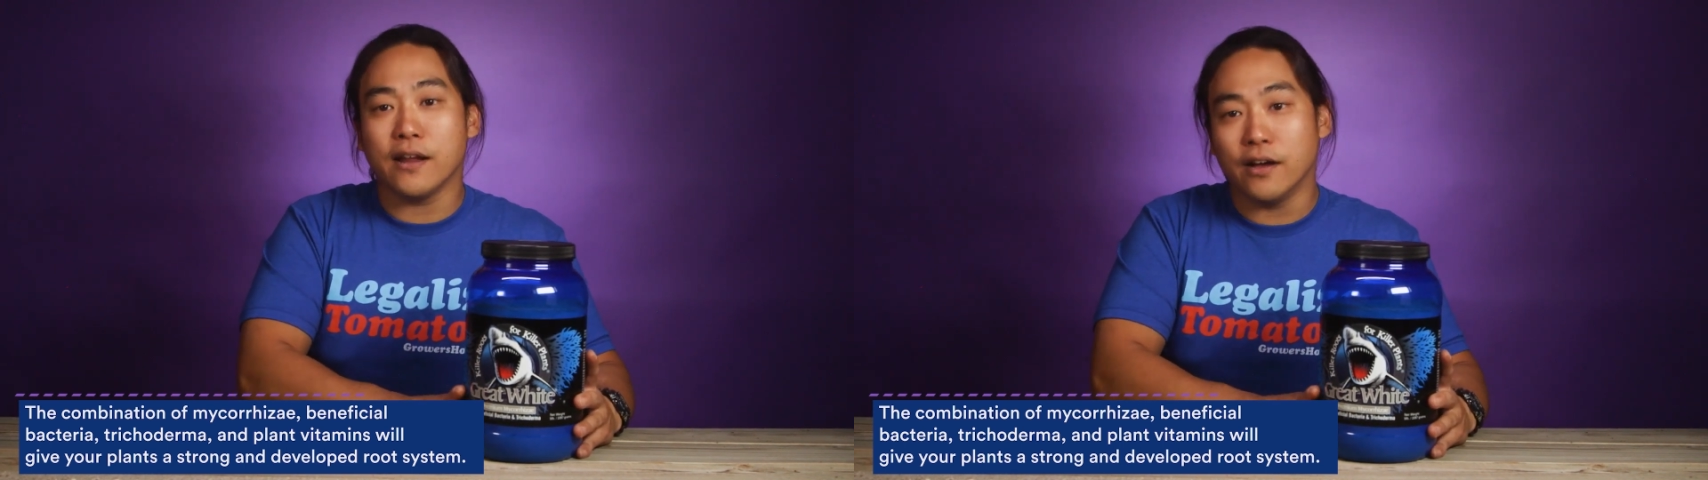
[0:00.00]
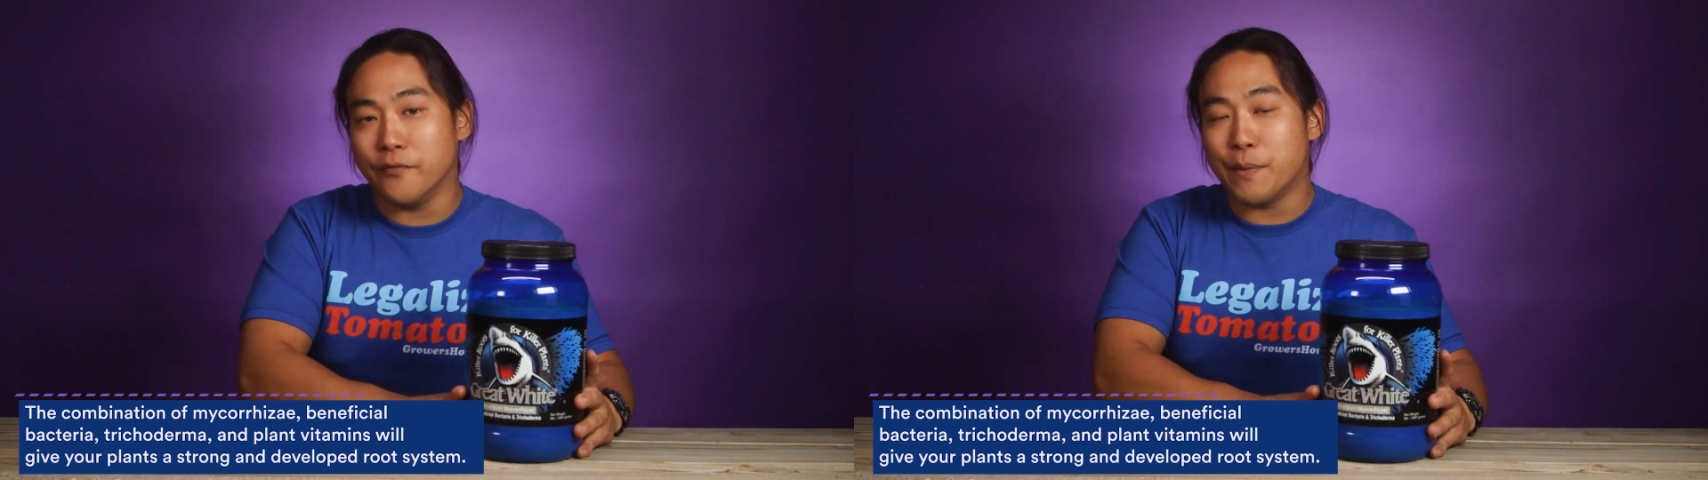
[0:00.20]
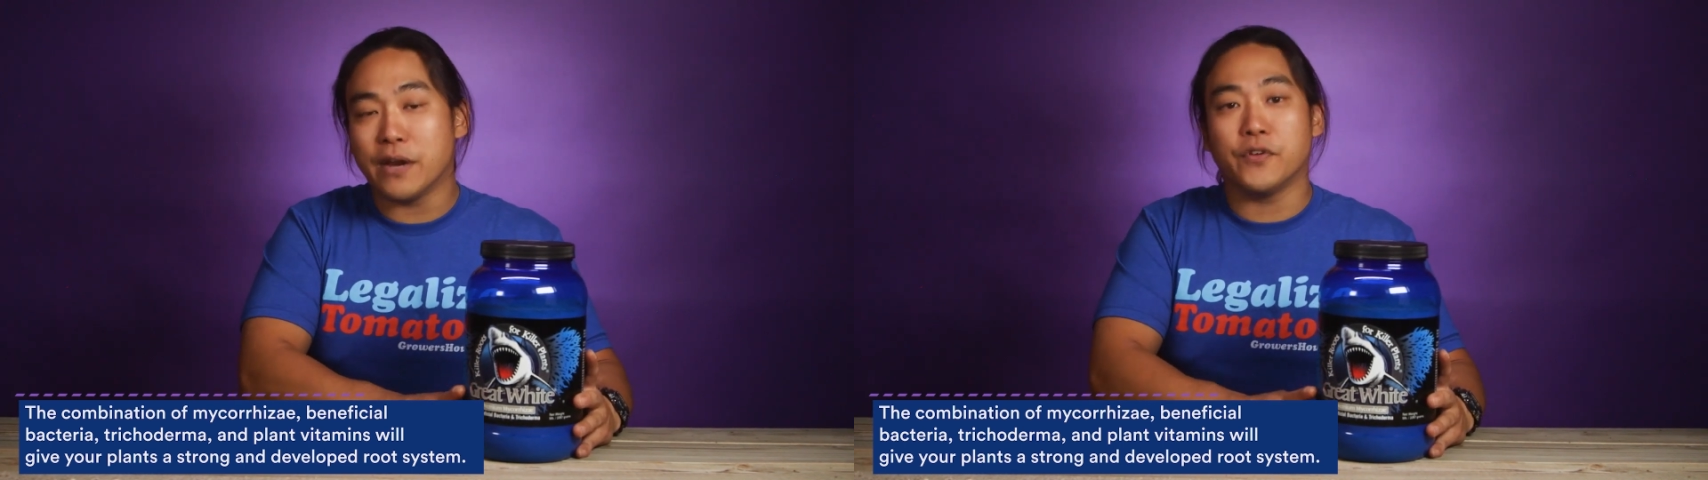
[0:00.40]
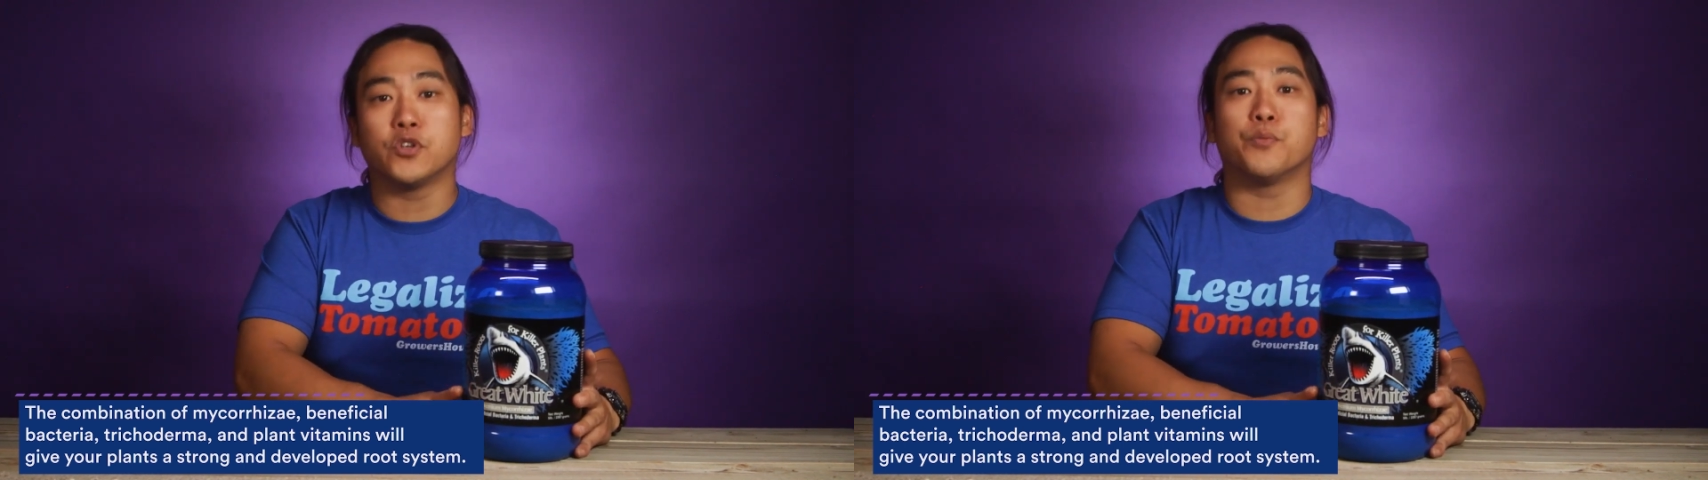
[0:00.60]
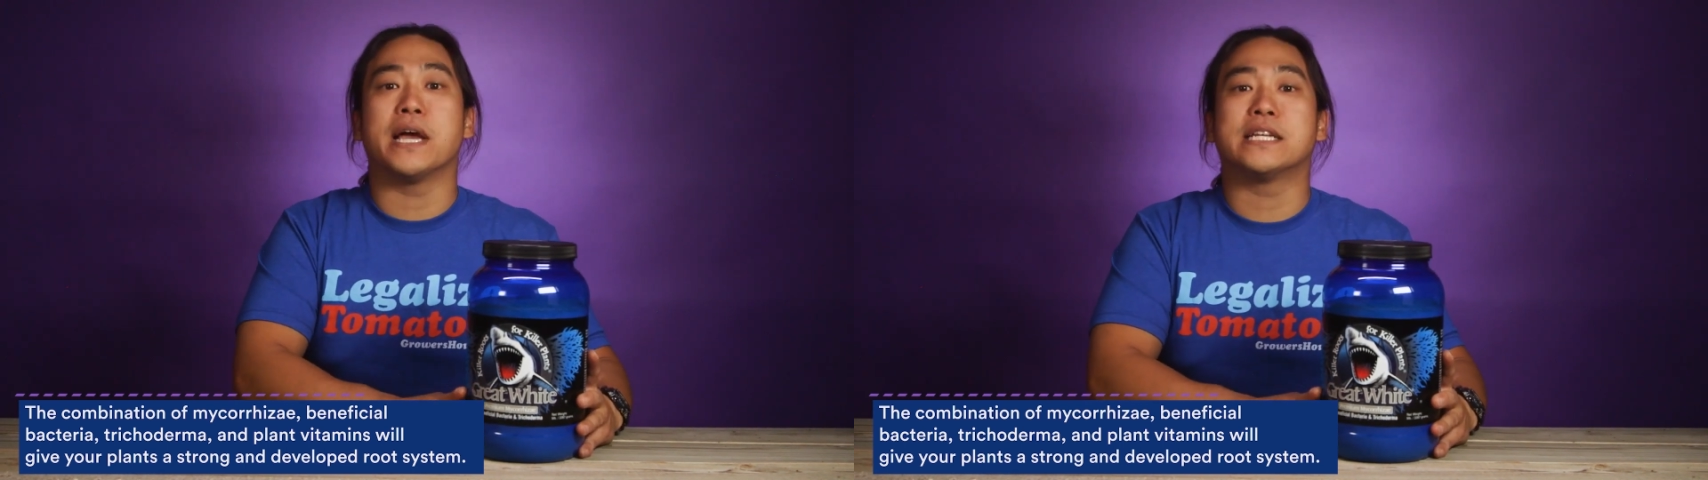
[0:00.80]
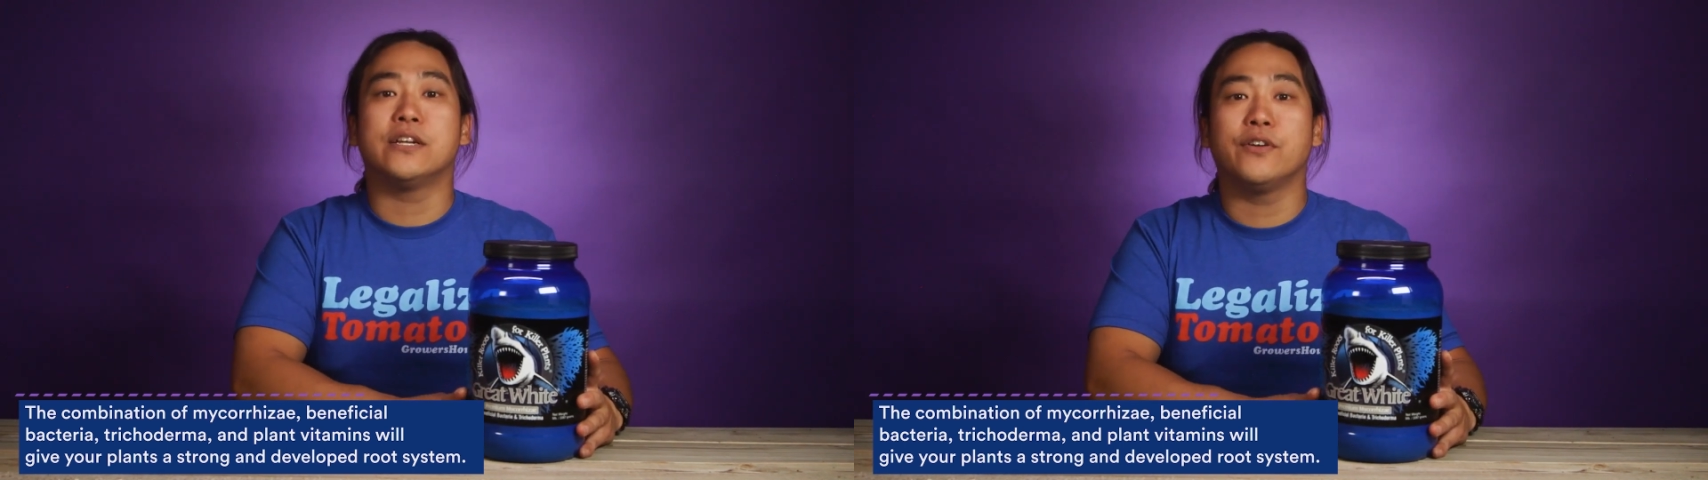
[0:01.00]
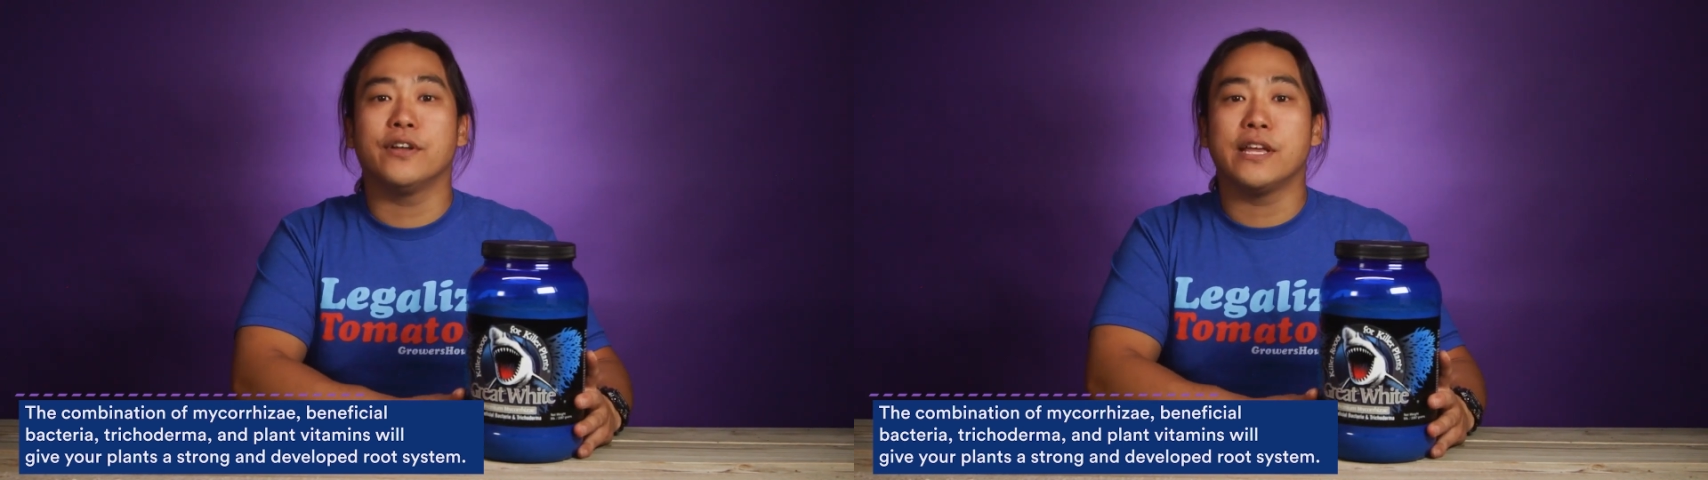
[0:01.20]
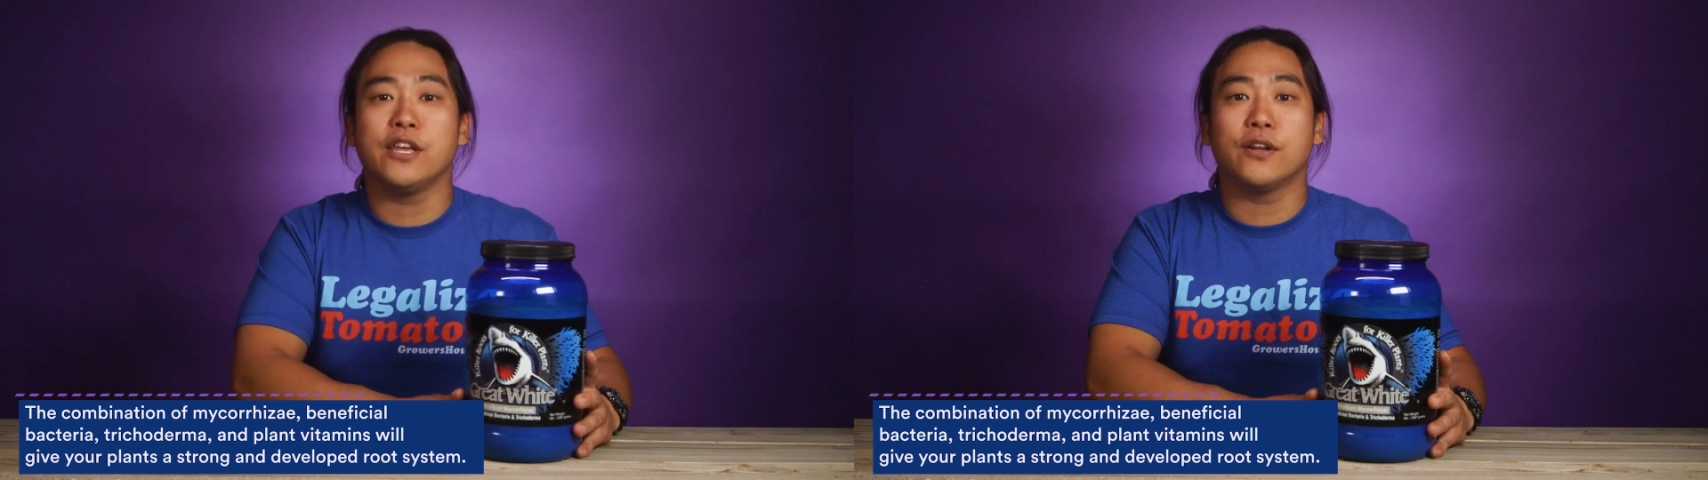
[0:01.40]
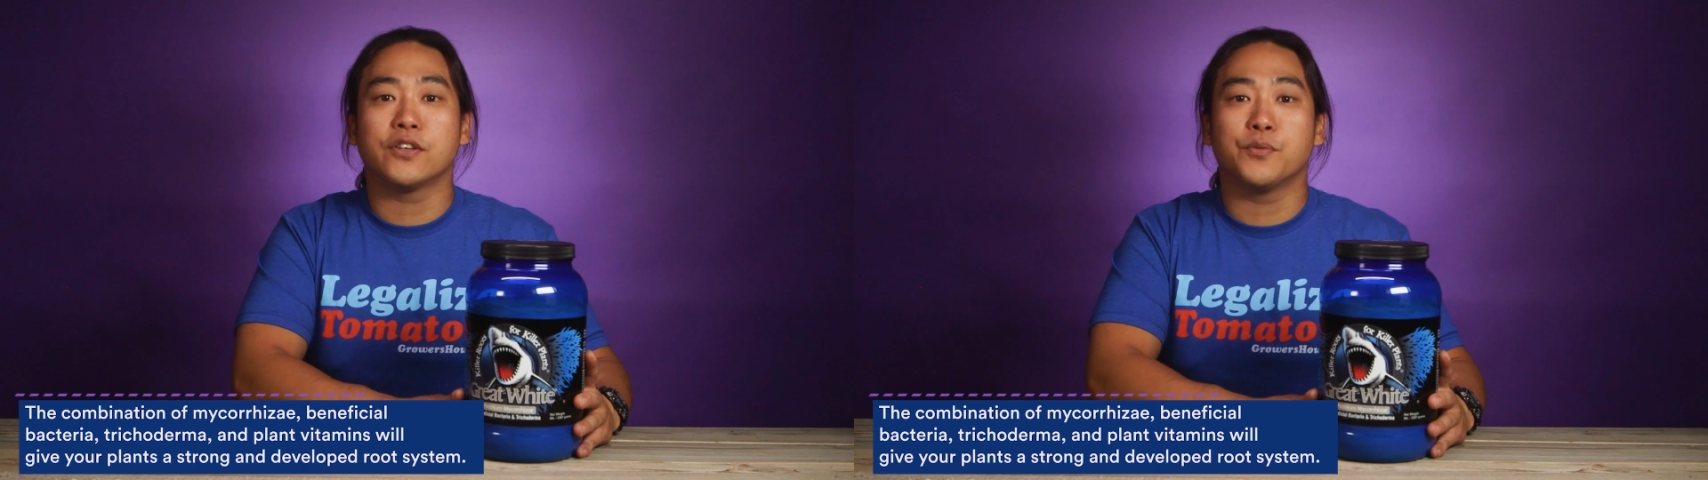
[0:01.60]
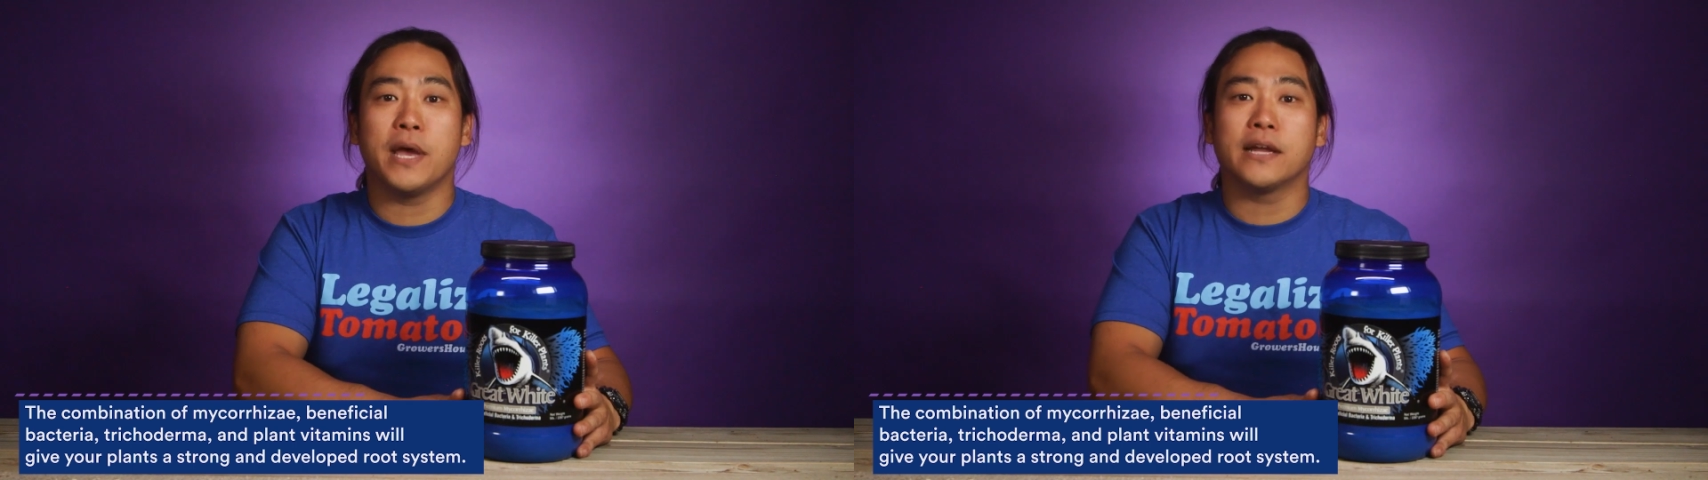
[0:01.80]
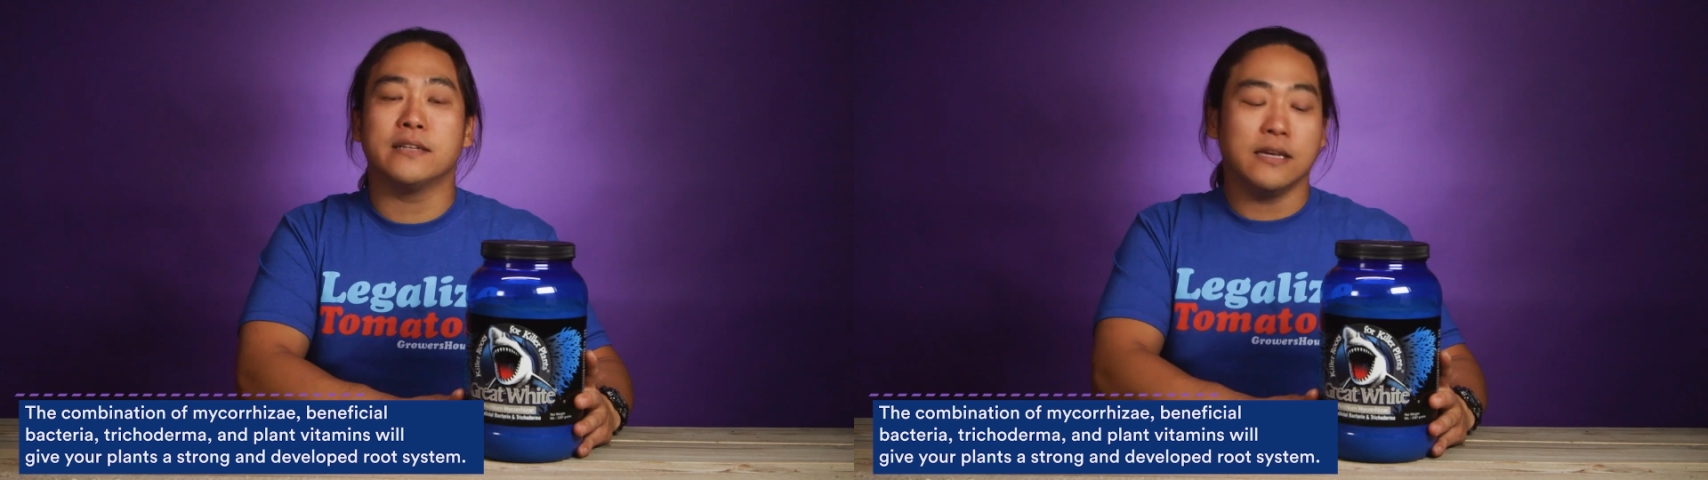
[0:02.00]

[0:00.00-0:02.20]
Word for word: of beneficial bacteria that you'd expect.